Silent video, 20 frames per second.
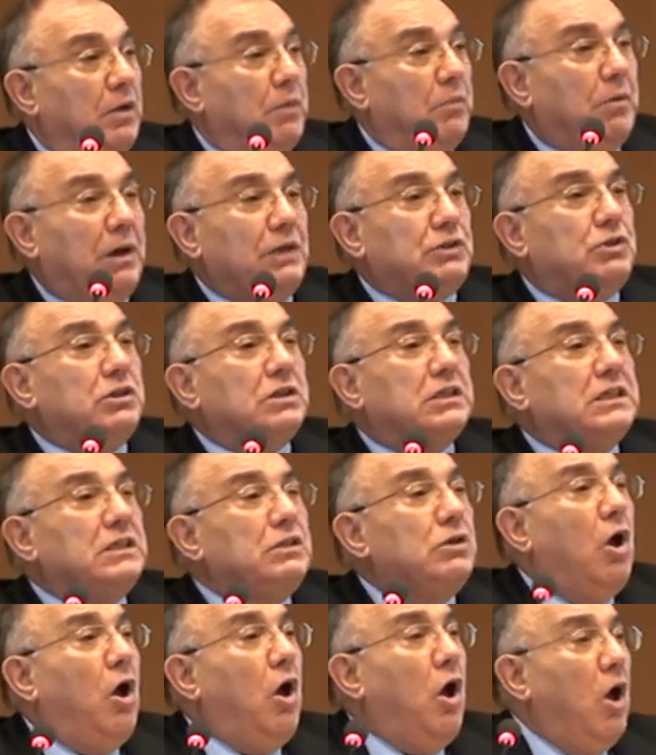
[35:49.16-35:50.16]
What you
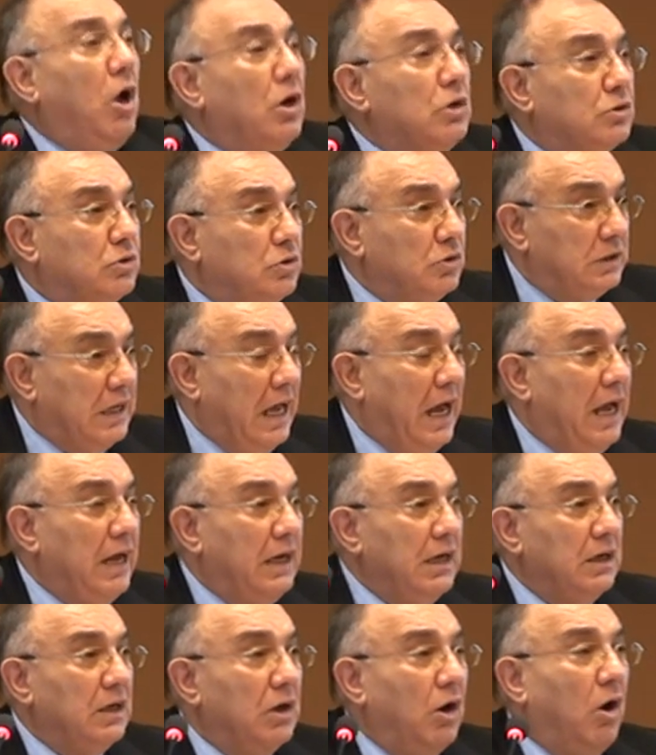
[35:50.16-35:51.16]
can earn
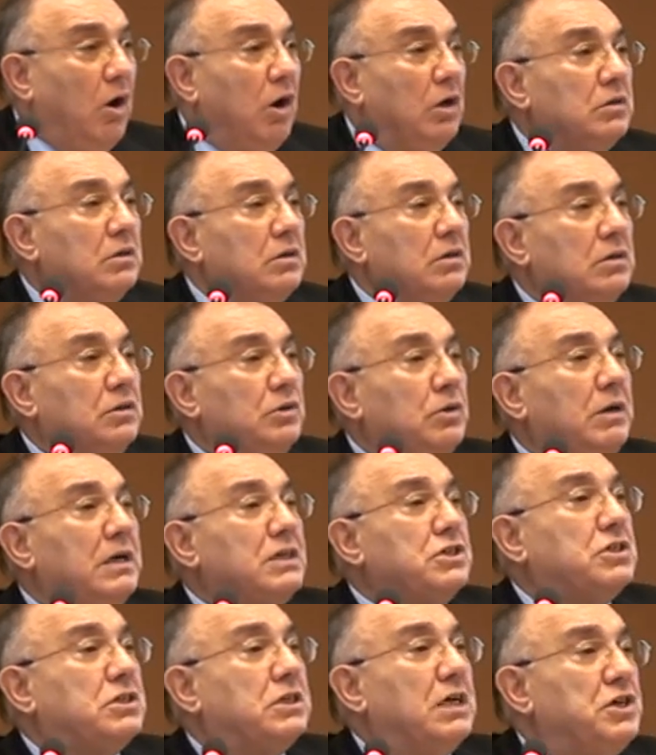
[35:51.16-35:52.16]
today on
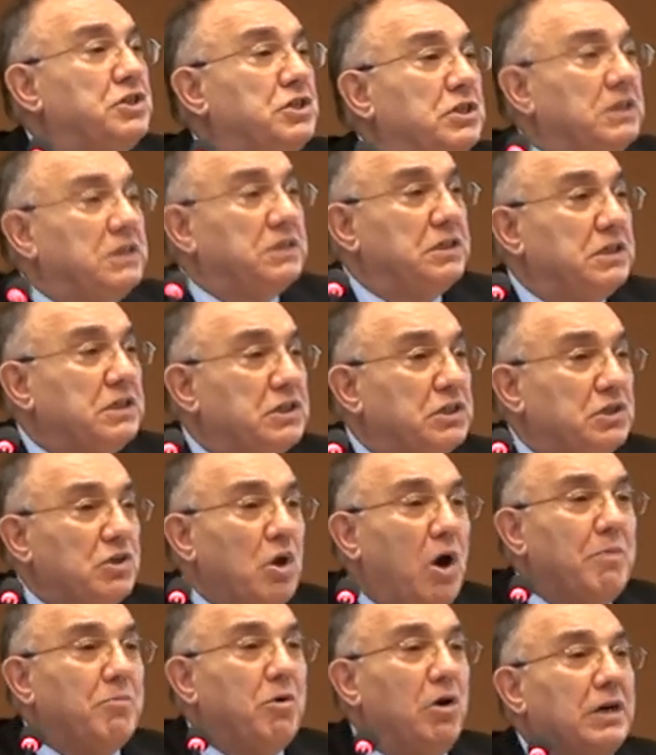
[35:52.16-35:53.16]
US Treasuries is
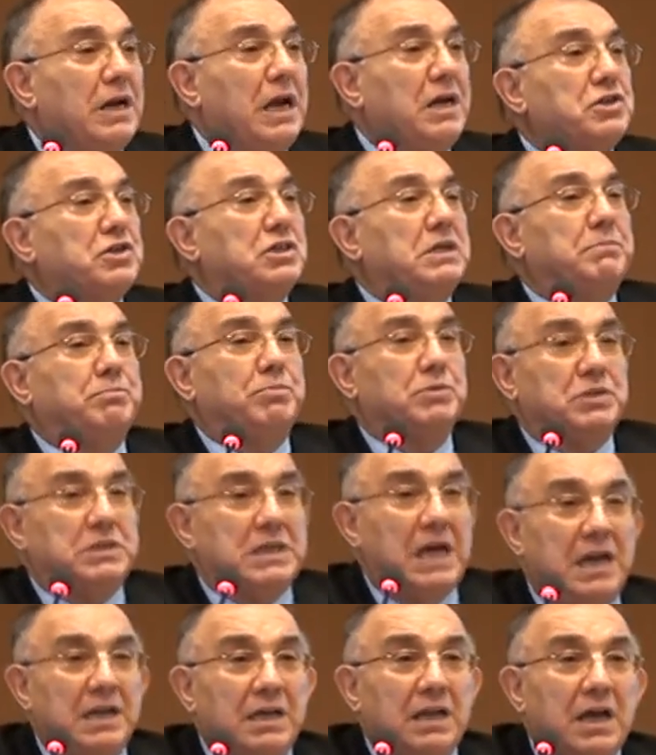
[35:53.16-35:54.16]
no more than 3%,
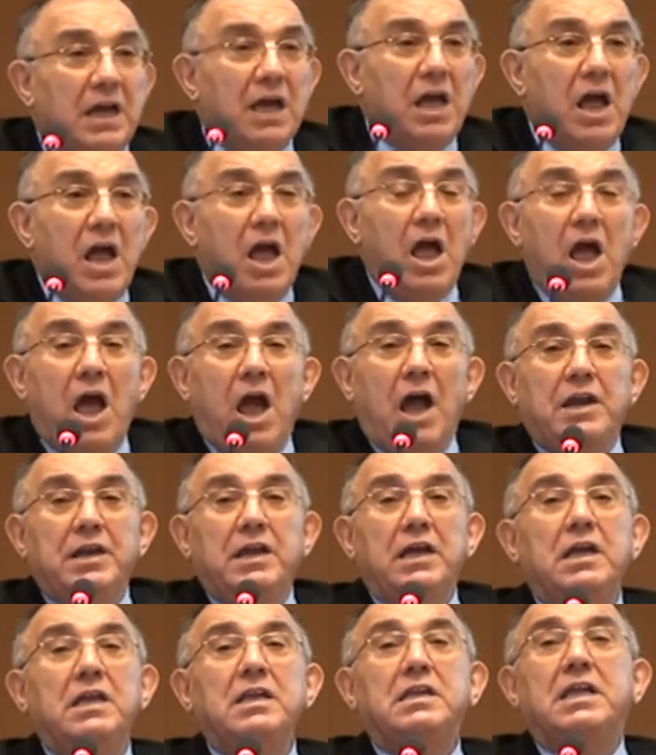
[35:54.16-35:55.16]
and
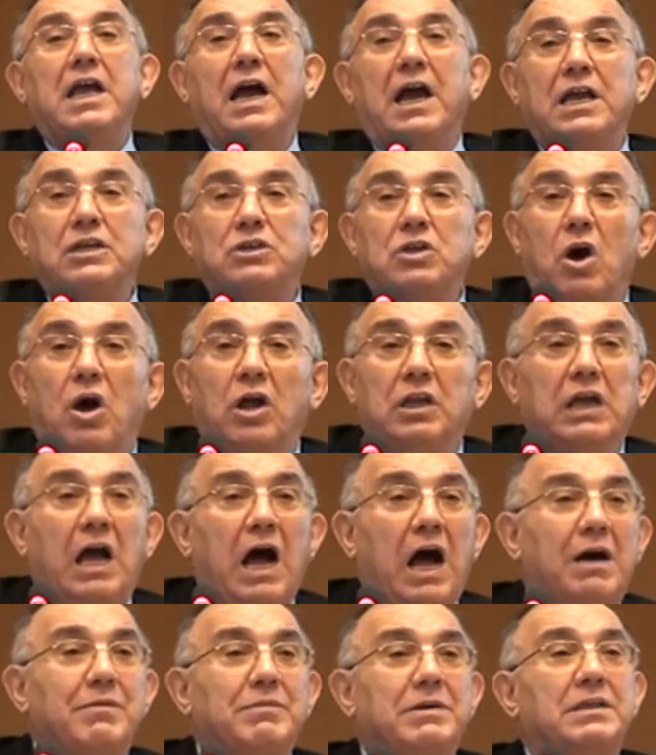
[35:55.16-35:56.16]
the interest on
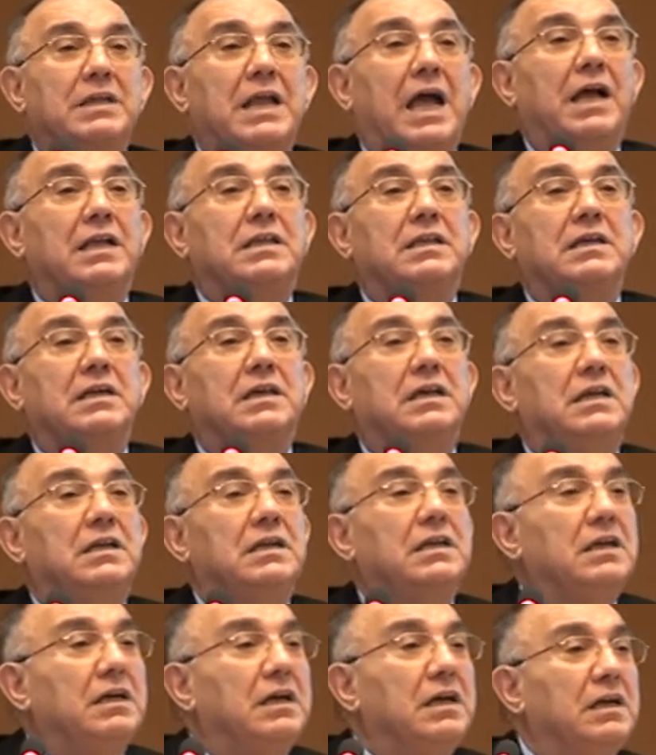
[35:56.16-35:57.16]
government debt
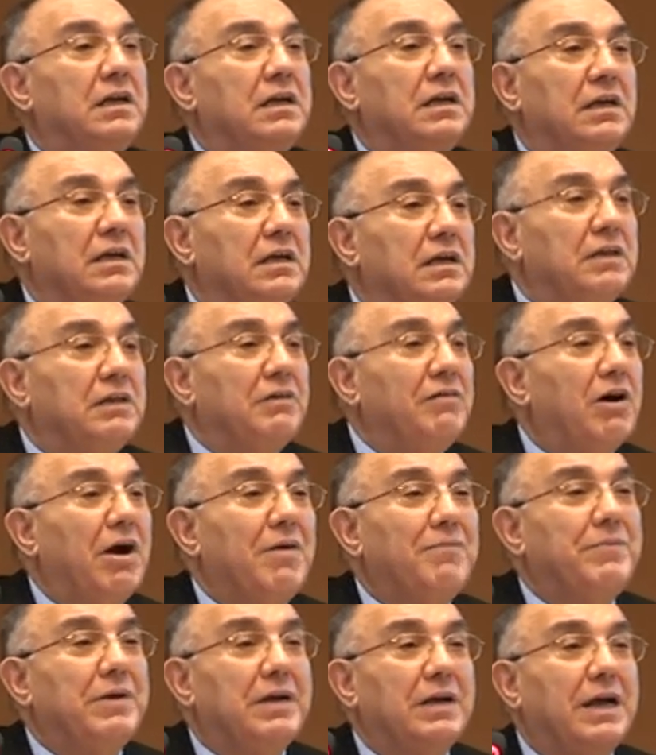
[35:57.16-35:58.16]
in
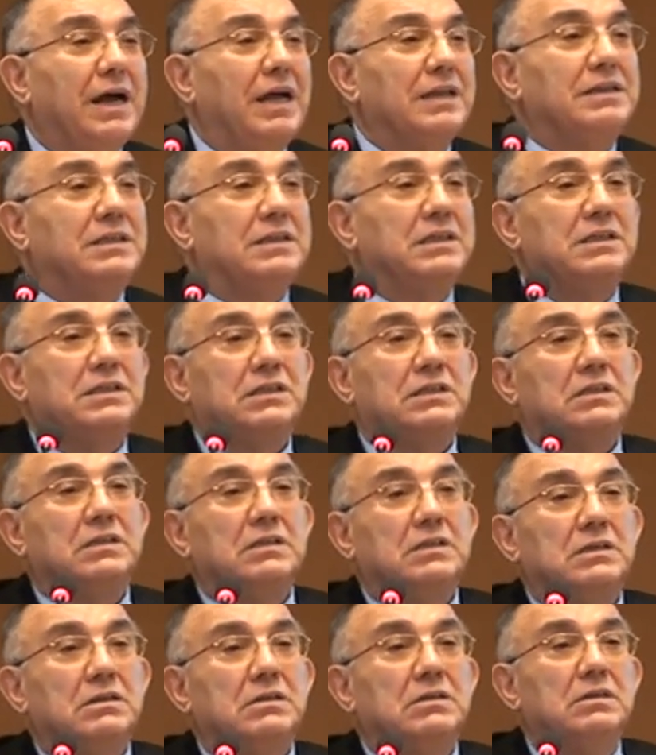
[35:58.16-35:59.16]
developing countries
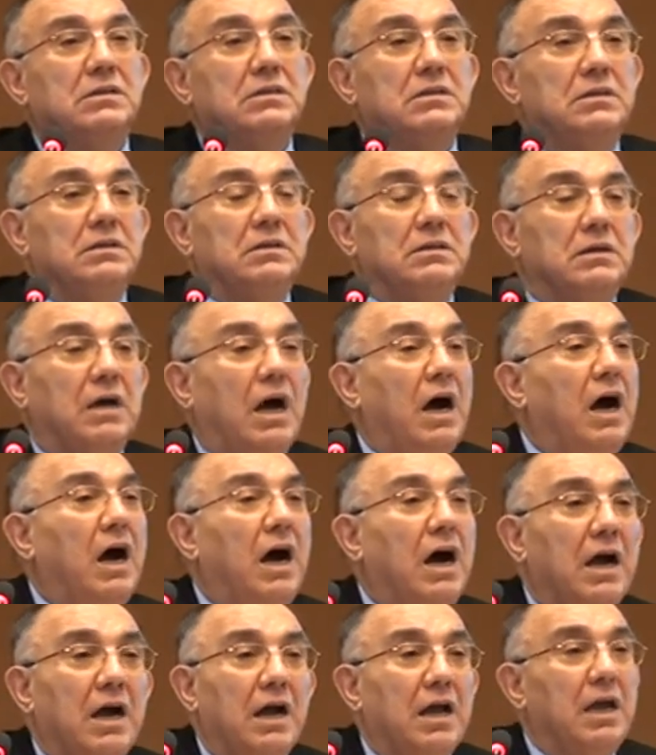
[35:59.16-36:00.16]

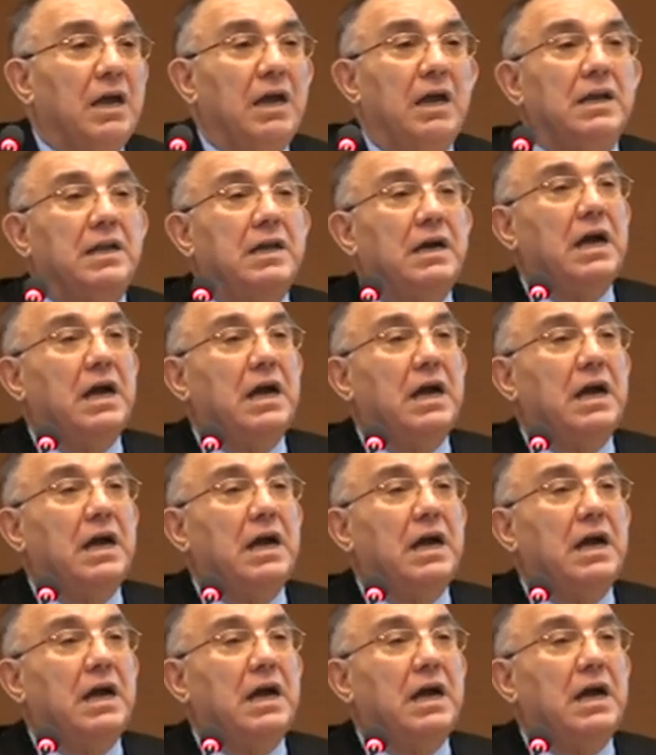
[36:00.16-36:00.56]
are in the